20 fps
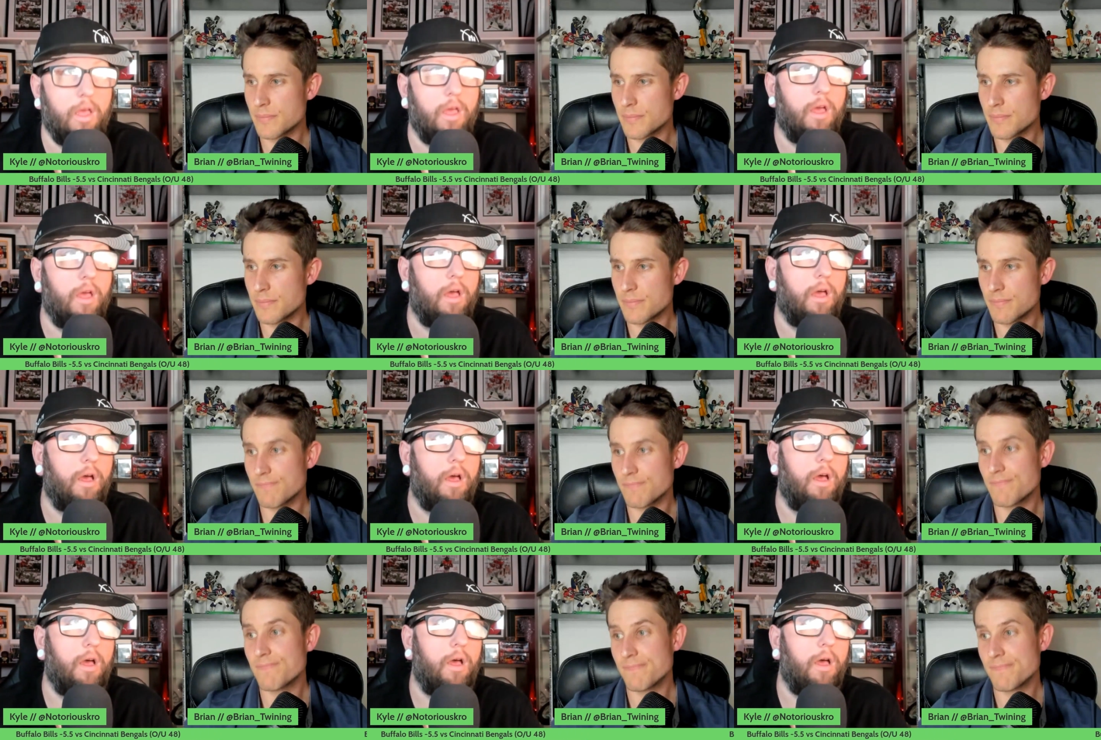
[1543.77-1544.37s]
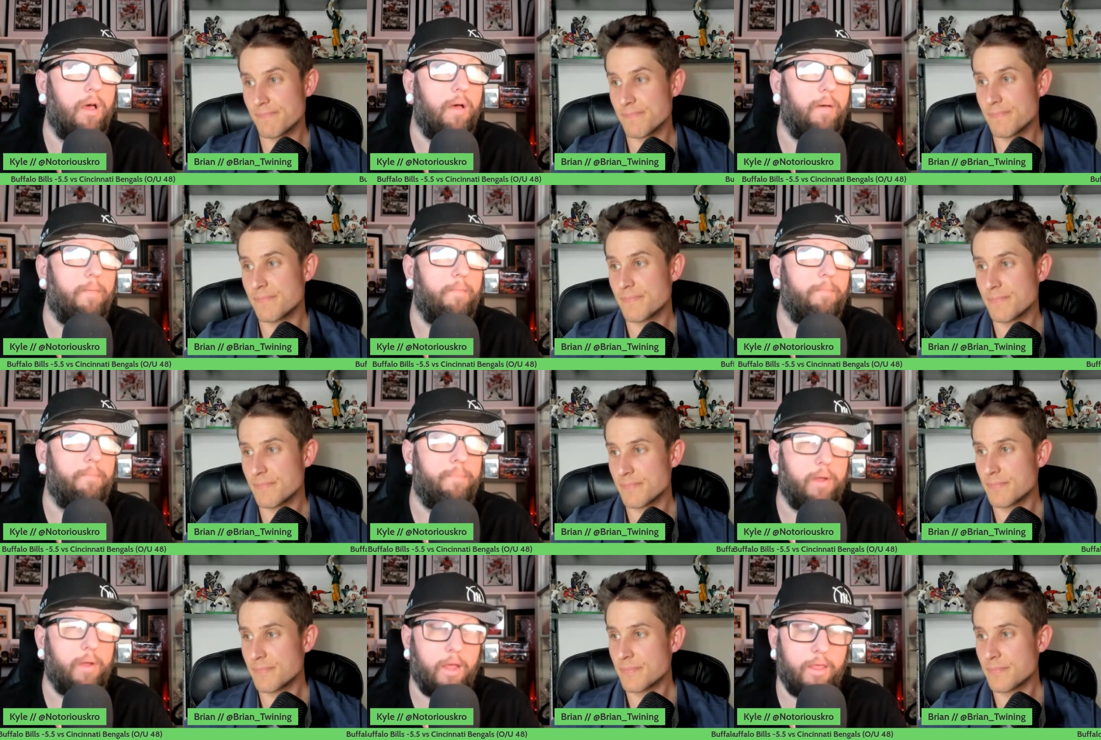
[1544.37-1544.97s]
Speaker 1: Um,
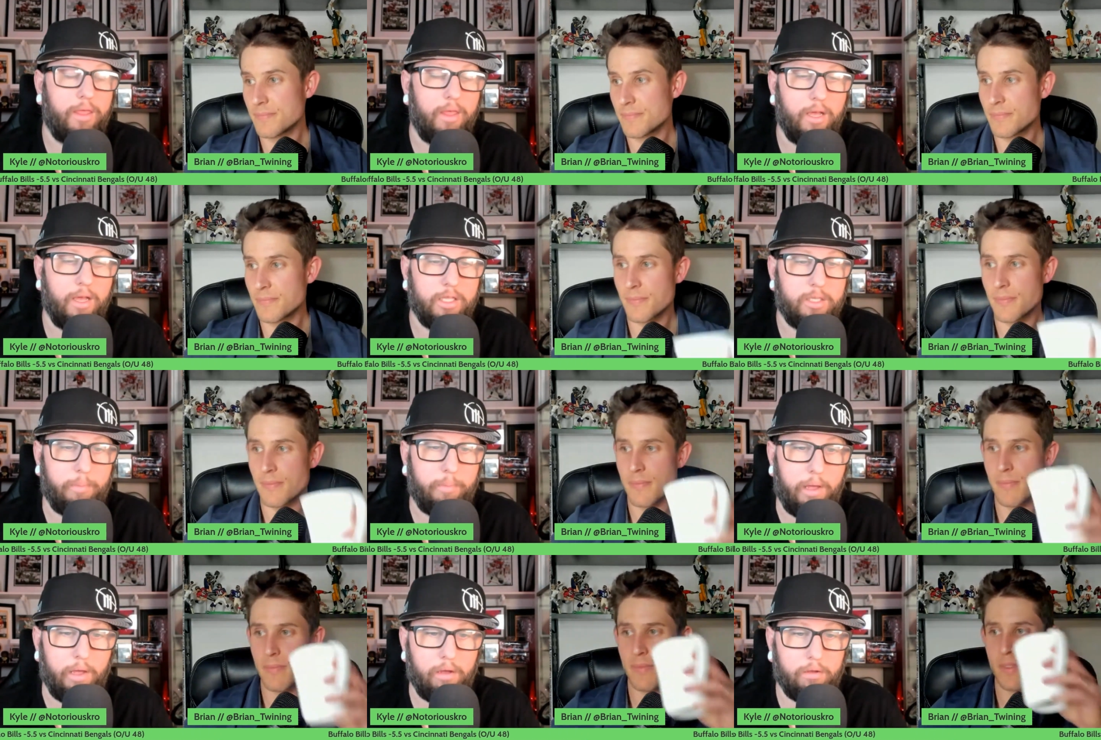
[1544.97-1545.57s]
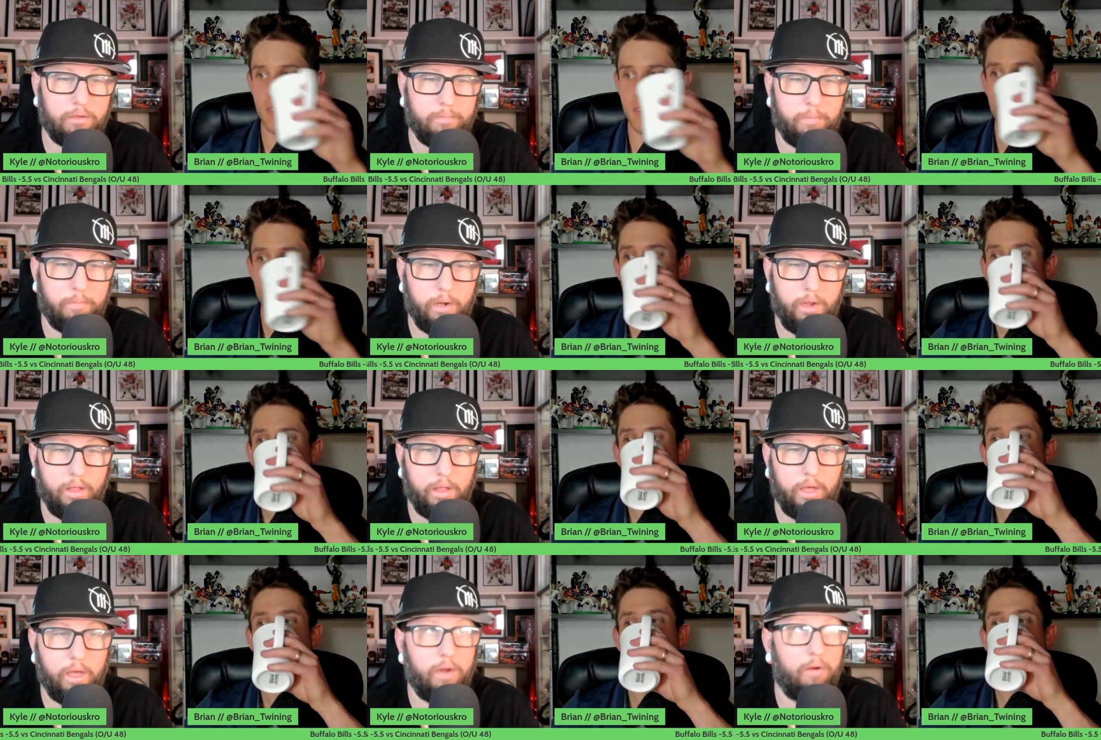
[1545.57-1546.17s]
but I think it's Bengals money
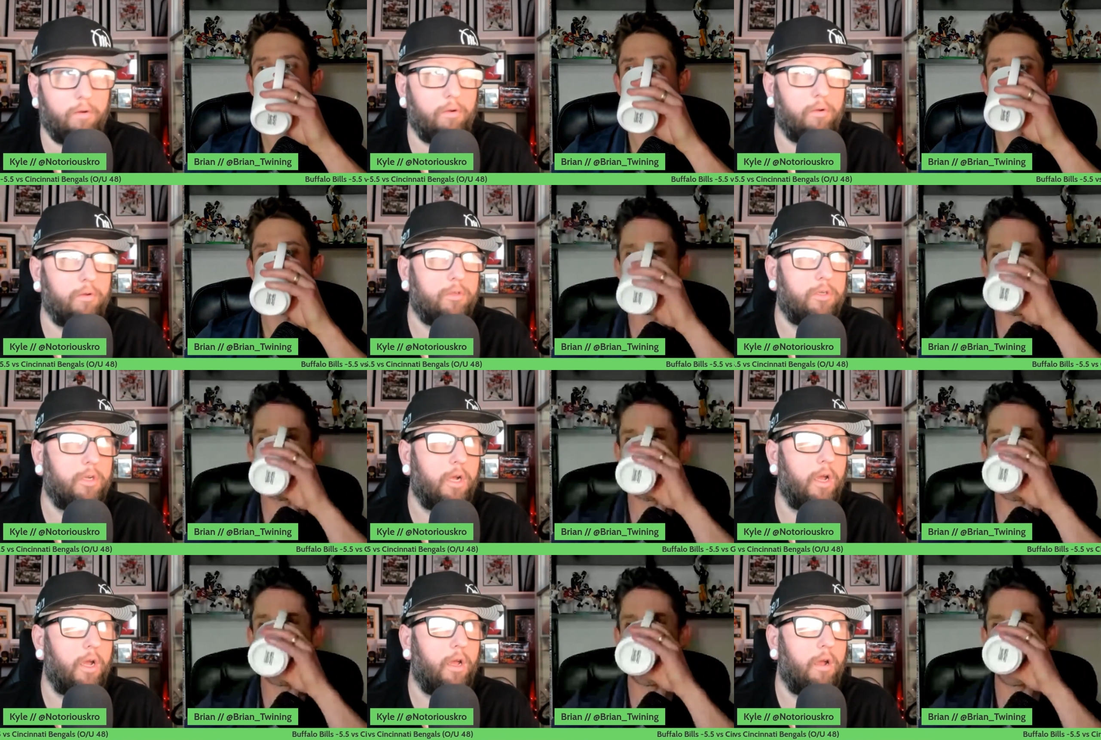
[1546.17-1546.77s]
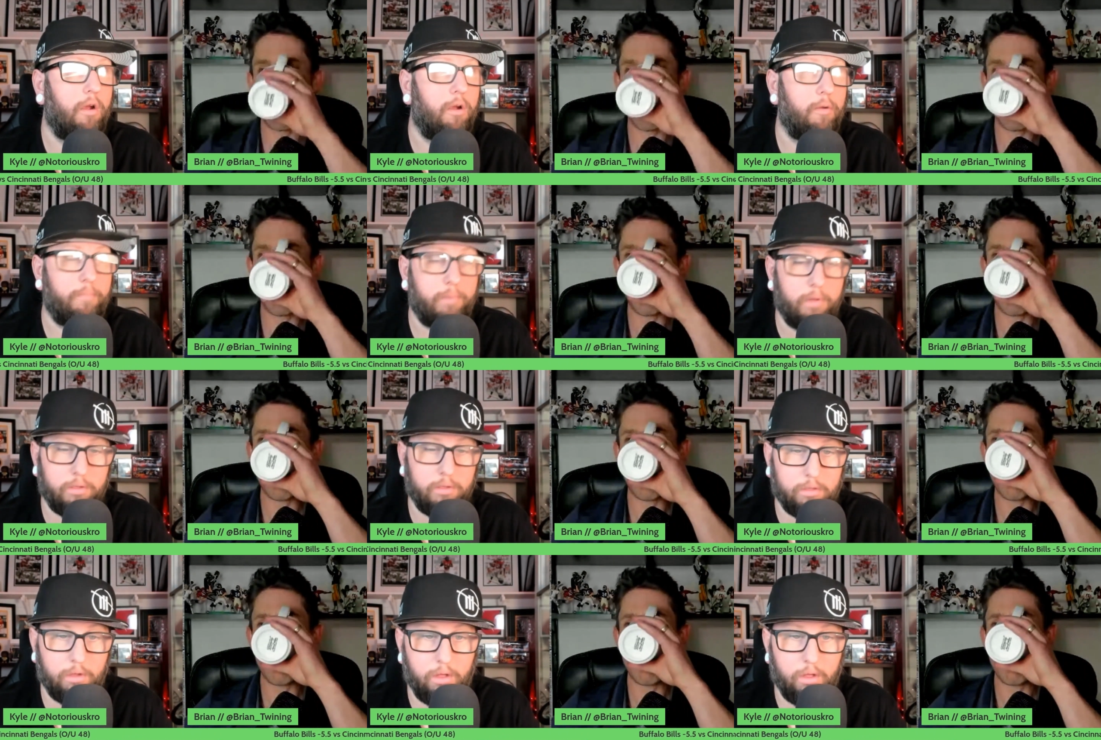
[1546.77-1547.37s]
line or giant or
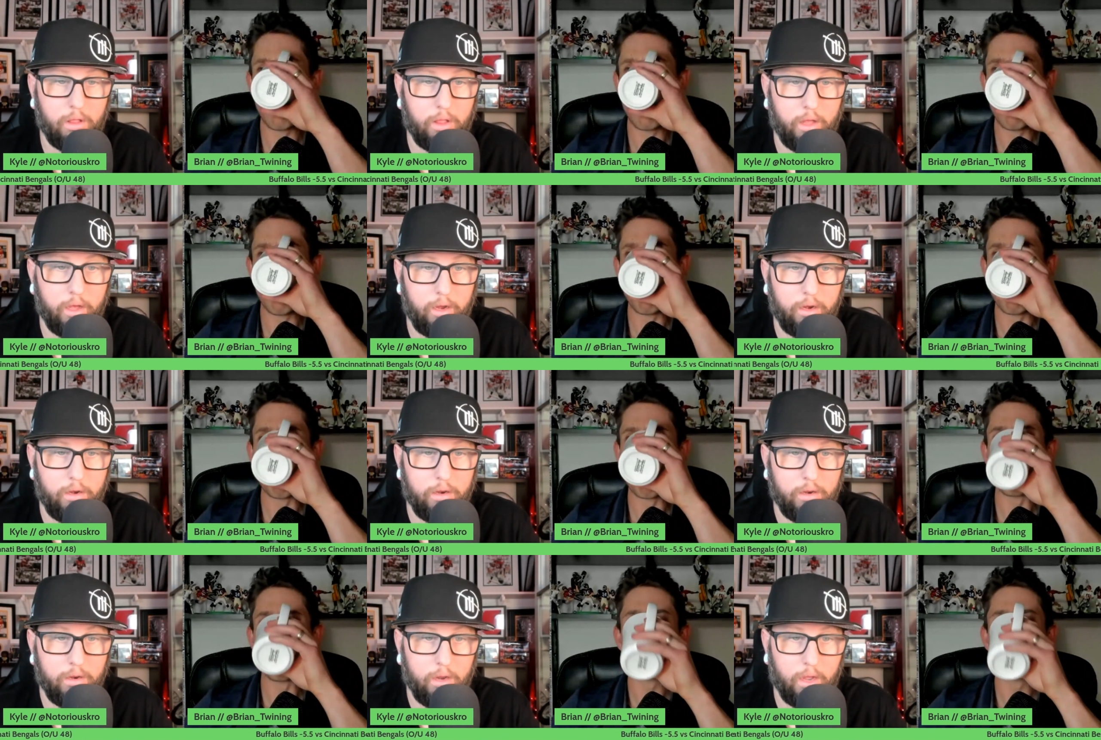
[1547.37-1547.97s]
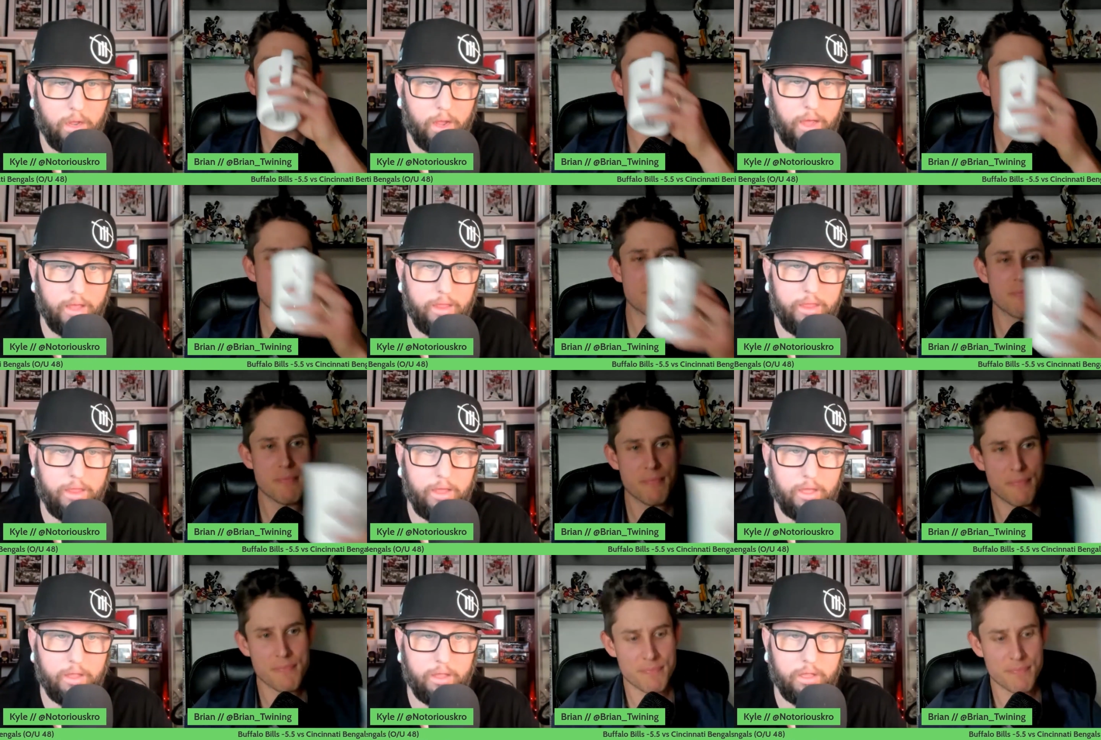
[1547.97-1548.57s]
Bills alt line. Like I
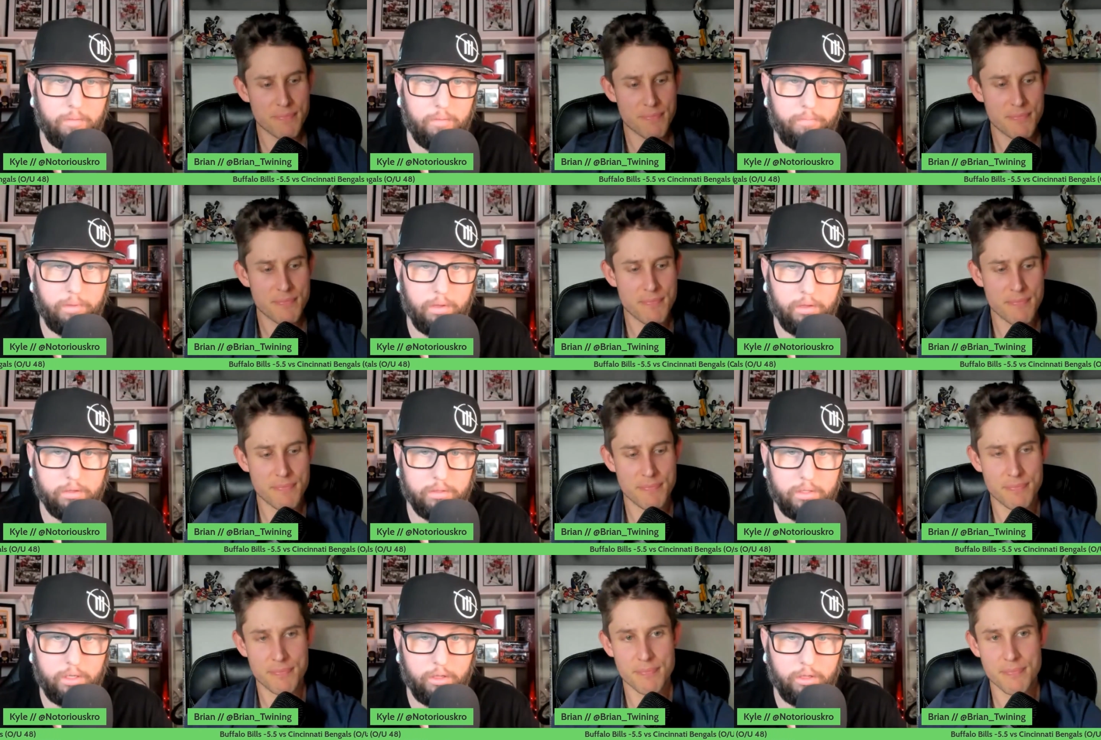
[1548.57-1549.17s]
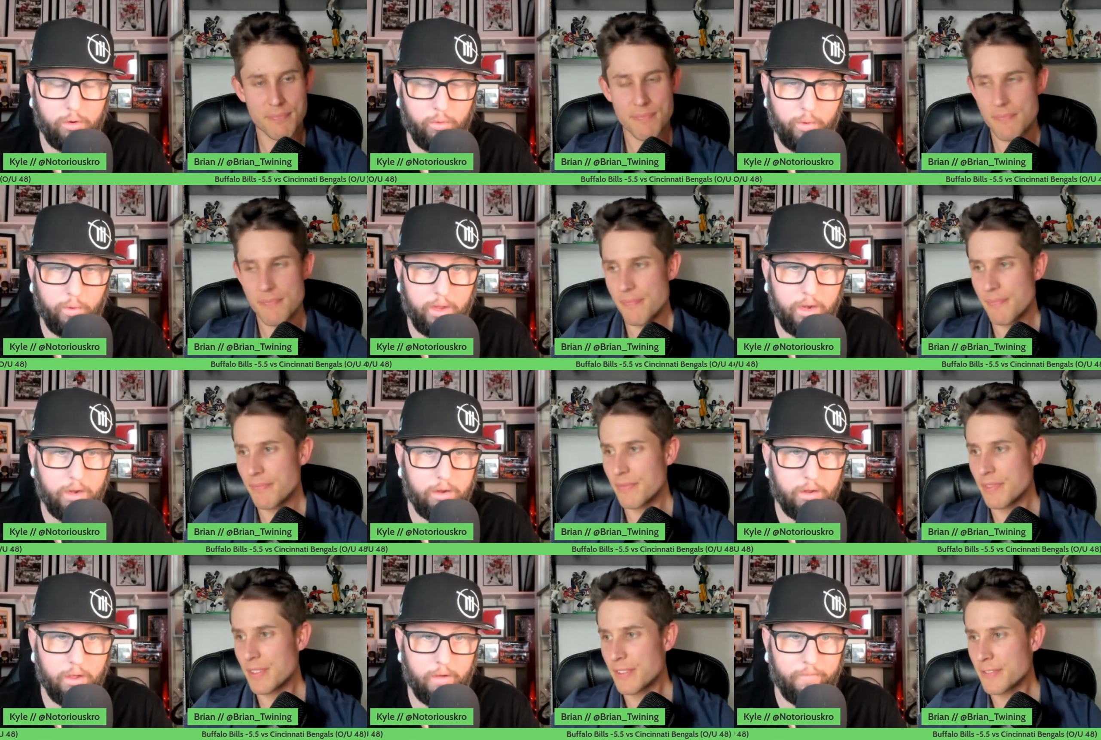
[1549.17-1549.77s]
think the Bills either
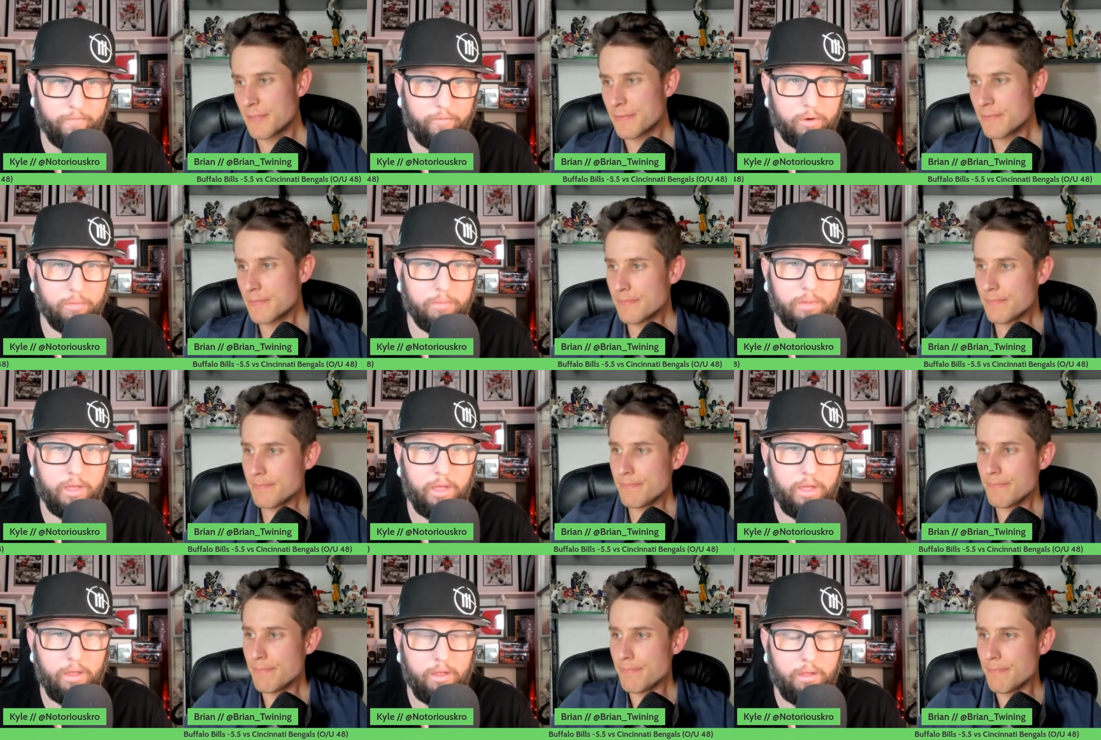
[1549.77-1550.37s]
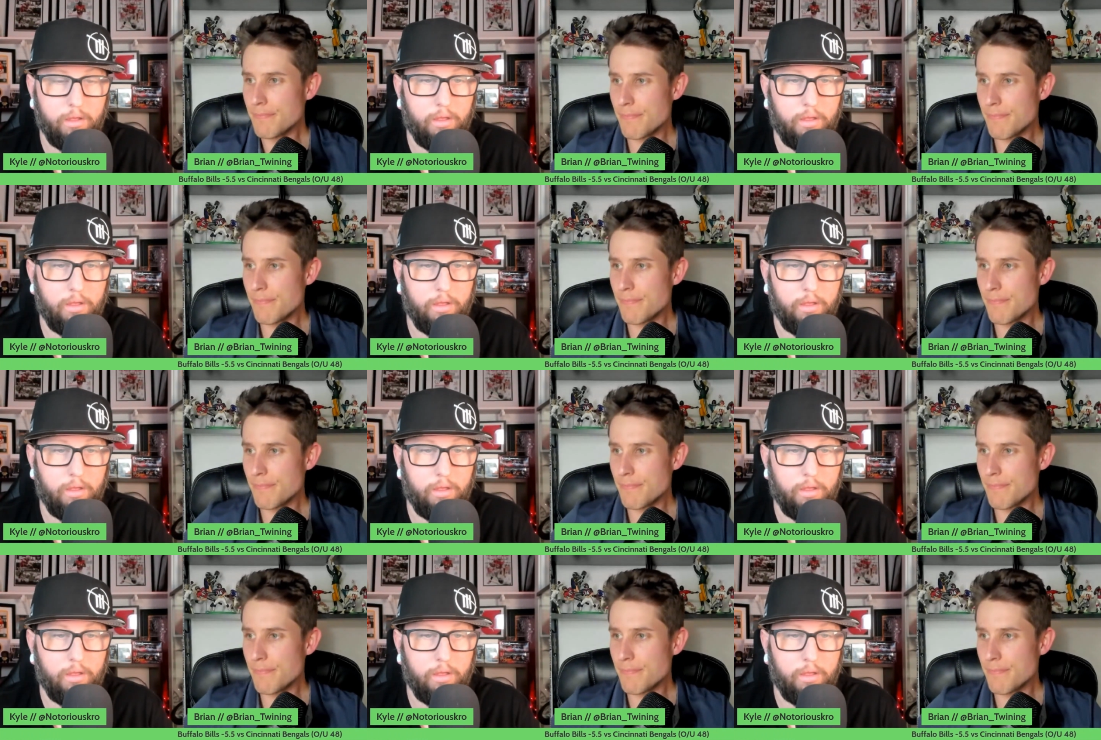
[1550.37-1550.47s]
win comfortably,